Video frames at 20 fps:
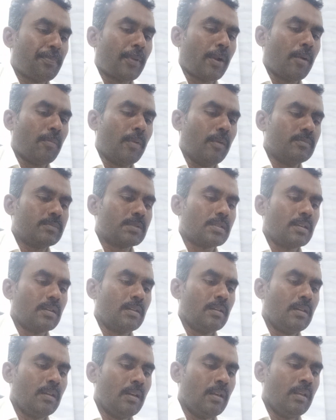problems.
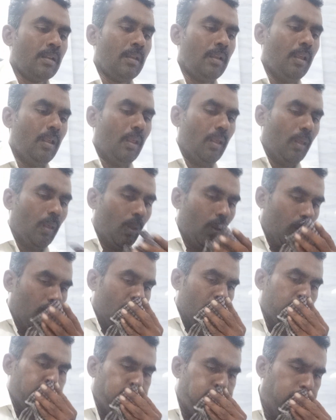
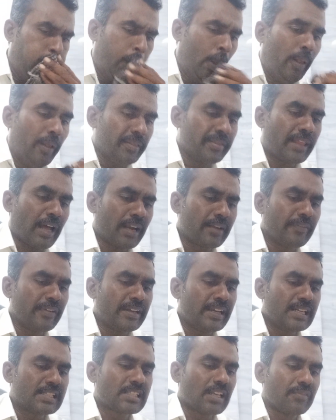The
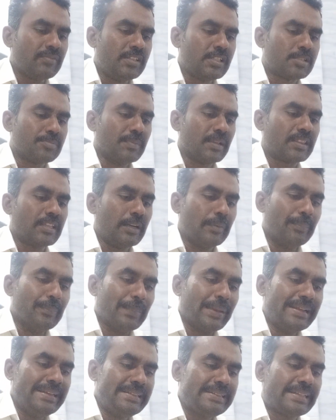advocates of this method
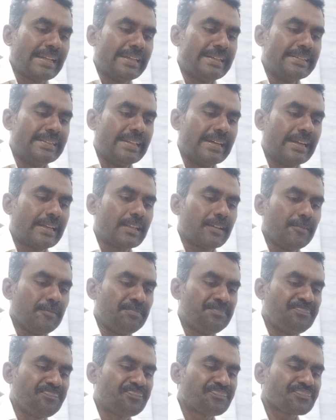maintain that
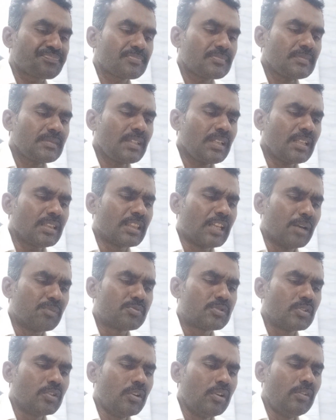the
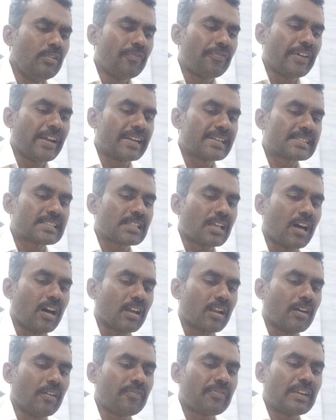observed facts
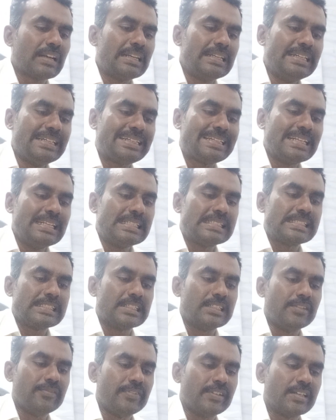are of little
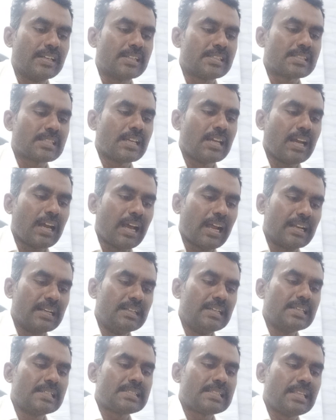significance
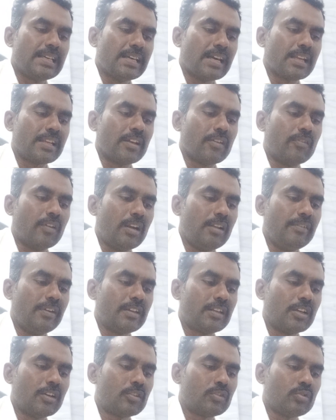unless they are
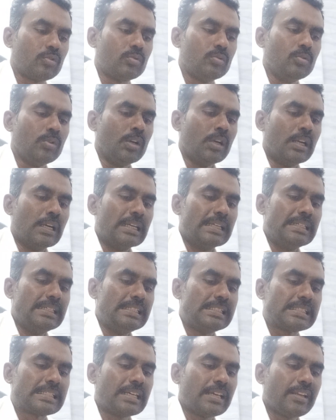evaluated through
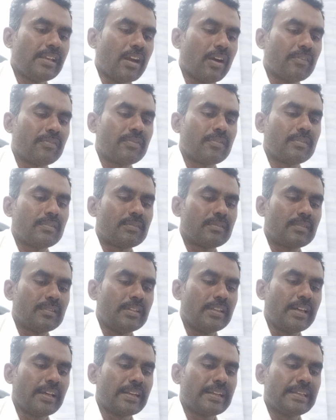discovery of
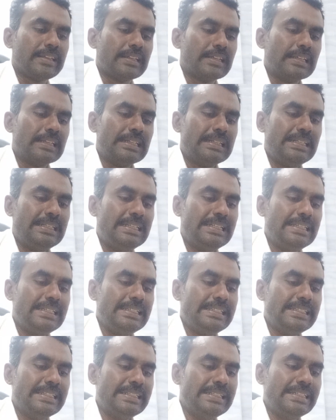their
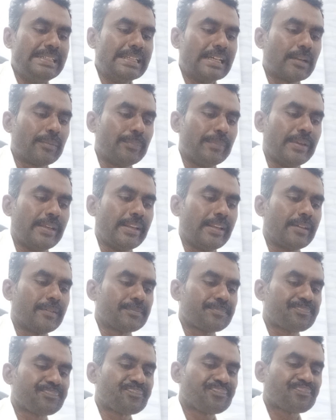inner meaning.